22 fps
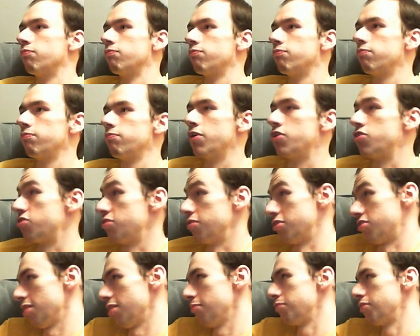
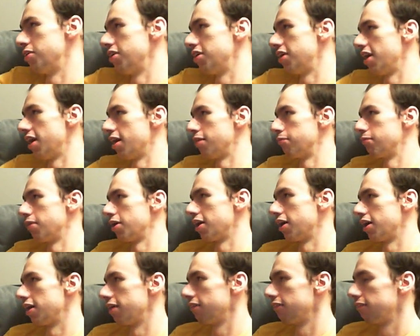It's empty can,
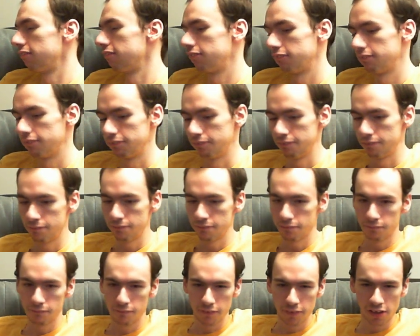but
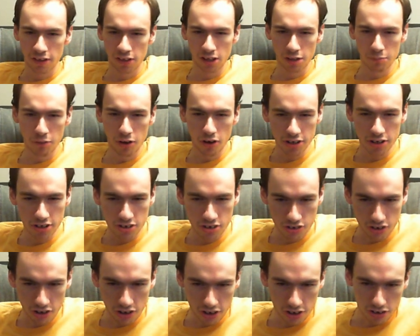the Limon
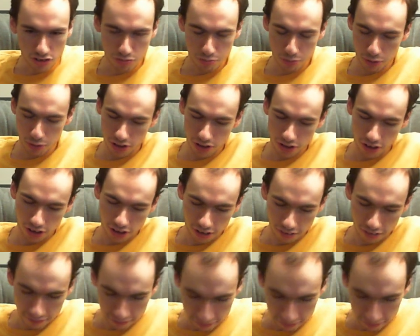Sol is pretty good.